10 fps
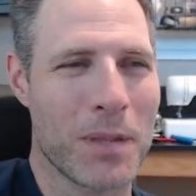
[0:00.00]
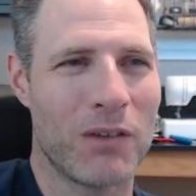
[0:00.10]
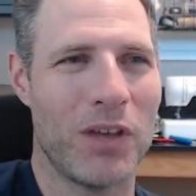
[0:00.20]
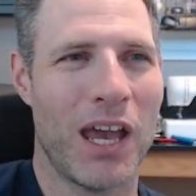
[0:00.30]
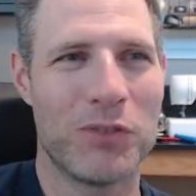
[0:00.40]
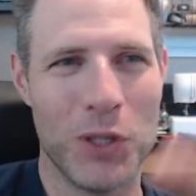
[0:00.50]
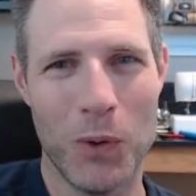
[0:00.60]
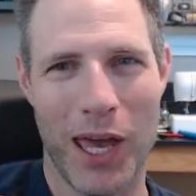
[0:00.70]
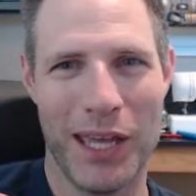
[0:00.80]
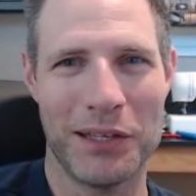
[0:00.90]
If you have
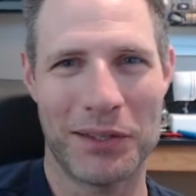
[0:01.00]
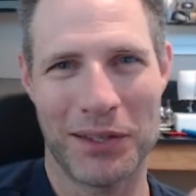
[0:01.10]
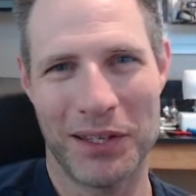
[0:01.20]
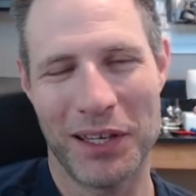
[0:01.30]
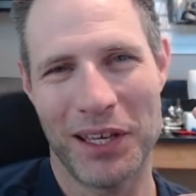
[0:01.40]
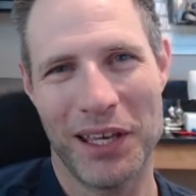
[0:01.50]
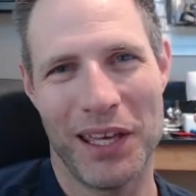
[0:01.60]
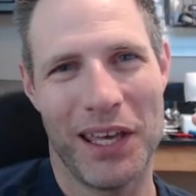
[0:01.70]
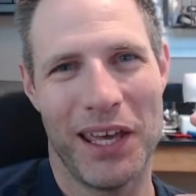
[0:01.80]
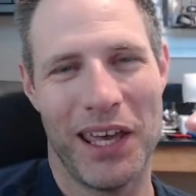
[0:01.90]
two eggs,
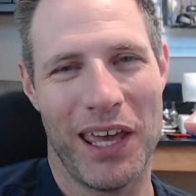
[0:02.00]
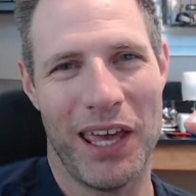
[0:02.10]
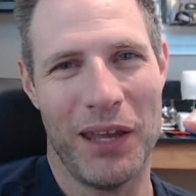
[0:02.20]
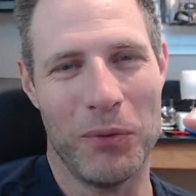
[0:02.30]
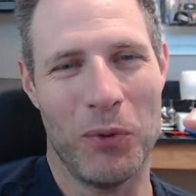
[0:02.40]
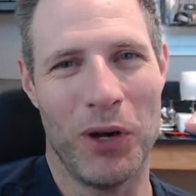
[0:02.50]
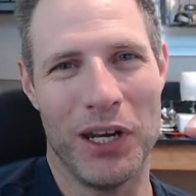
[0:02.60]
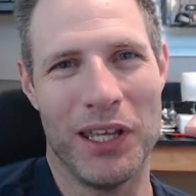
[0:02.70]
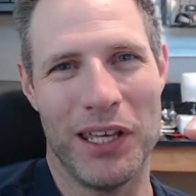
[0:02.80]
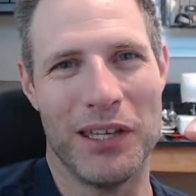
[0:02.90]
and
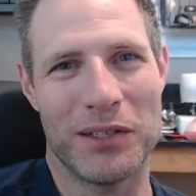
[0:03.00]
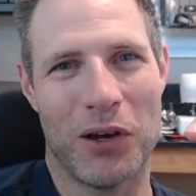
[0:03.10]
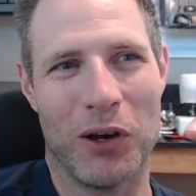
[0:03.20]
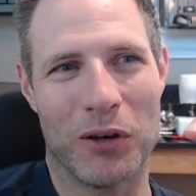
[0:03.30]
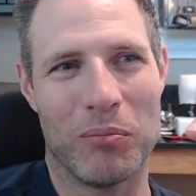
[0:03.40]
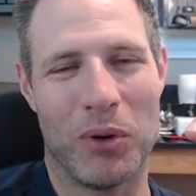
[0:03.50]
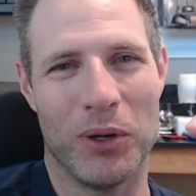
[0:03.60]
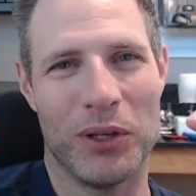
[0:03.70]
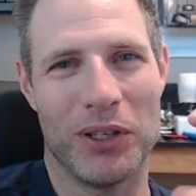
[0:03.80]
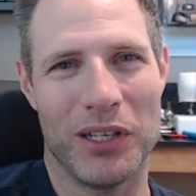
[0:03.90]
one is
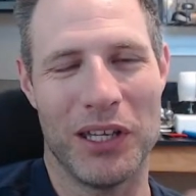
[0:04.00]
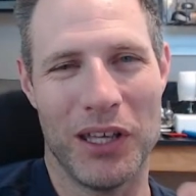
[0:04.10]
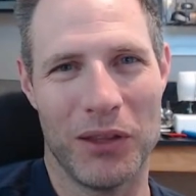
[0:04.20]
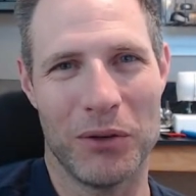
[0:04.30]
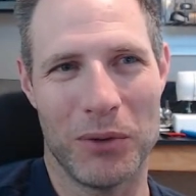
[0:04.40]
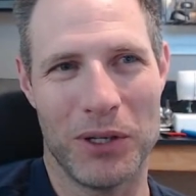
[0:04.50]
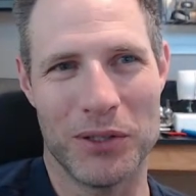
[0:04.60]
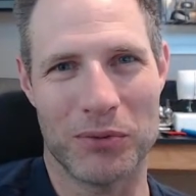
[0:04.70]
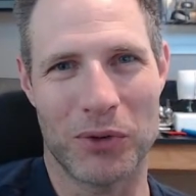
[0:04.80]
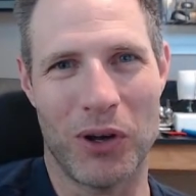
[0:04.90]
hard-boiled and the other one
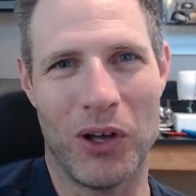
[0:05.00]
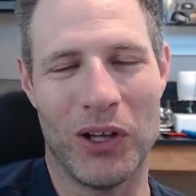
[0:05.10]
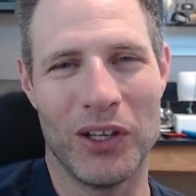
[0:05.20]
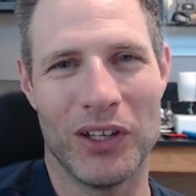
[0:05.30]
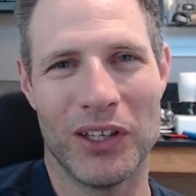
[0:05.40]
is raw,